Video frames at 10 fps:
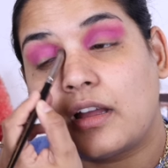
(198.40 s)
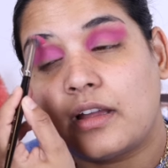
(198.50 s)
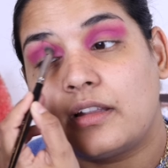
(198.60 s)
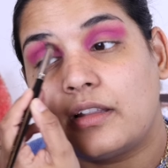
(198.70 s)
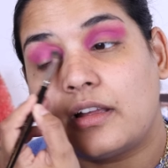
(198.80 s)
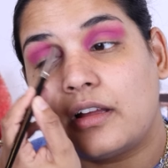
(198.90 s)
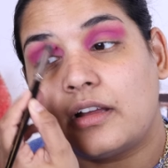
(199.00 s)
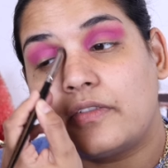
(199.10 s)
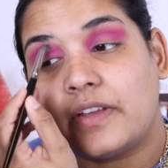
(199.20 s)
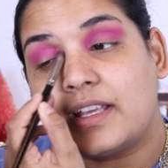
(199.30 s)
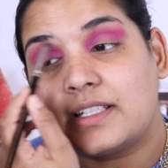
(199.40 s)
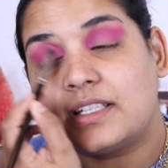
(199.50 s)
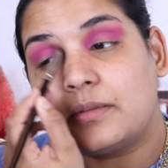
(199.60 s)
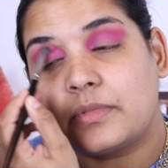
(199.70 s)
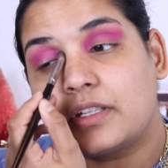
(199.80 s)
I love a
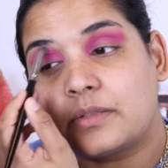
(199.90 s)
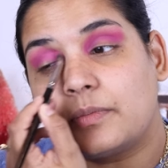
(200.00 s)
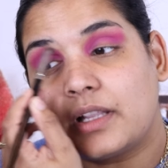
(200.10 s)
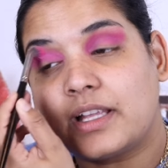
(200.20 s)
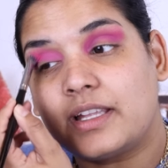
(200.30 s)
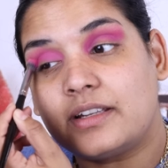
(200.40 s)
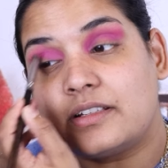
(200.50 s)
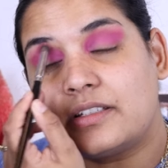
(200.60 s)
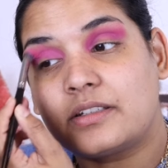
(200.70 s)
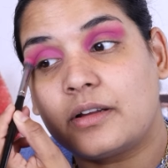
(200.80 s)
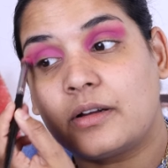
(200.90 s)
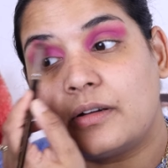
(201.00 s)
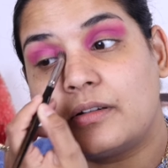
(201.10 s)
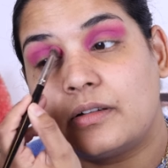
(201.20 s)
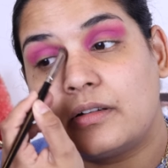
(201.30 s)
seamless blend,
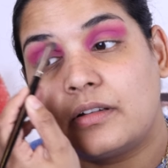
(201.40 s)
so